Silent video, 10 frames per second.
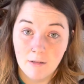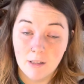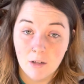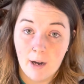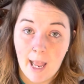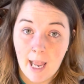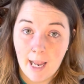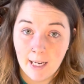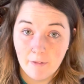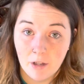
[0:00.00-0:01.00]
So
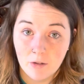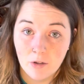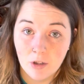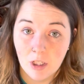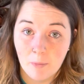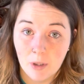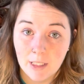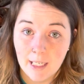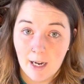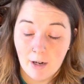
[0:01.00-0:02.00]
any of those you could have put
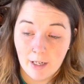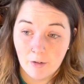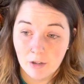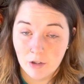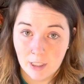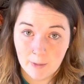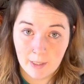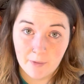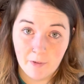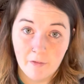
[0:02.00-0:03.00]
down. I know there's only space
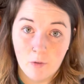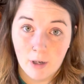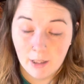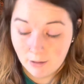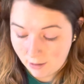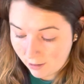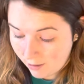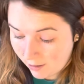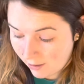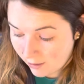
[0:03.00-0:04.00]
for 4.
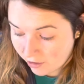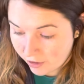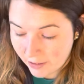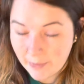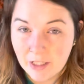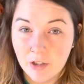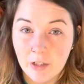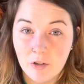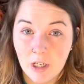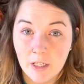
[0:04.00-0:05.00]
So just make sure you
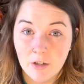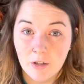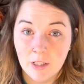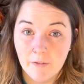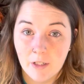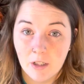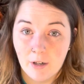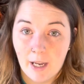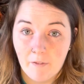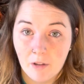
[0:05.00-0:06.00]
change those if you don't
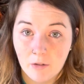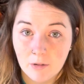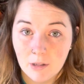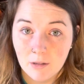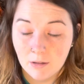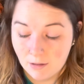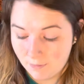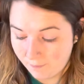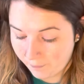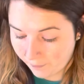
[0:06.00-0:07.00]
have those.
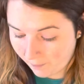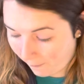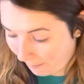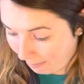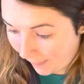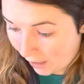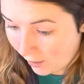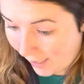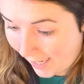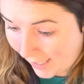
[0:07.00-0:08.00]

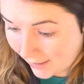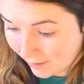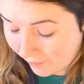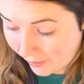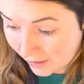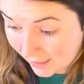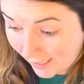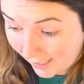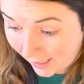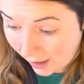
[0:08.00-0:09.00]
Okay, and so for
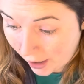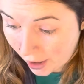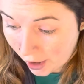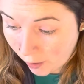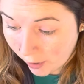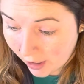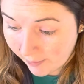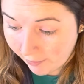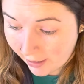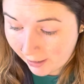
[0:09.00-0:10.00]
today, we're going to
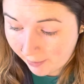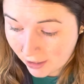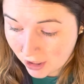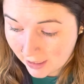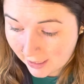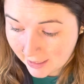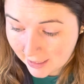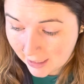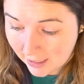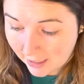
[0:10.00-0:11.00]
be reading pages
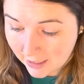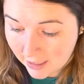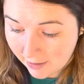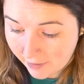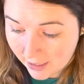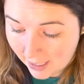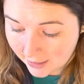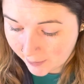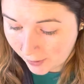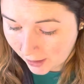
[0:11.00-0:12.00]
18 and 19 of the
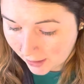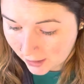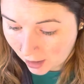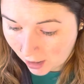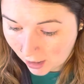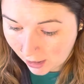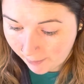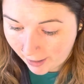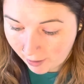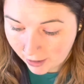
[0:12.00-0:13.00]
textbook. It's all
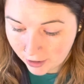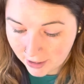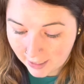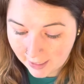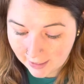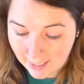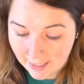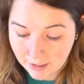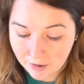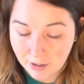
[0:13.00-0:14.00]
about understanding
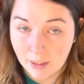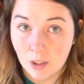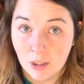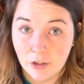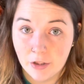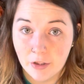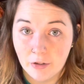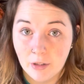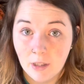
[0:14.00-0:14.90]
latitude and longitude.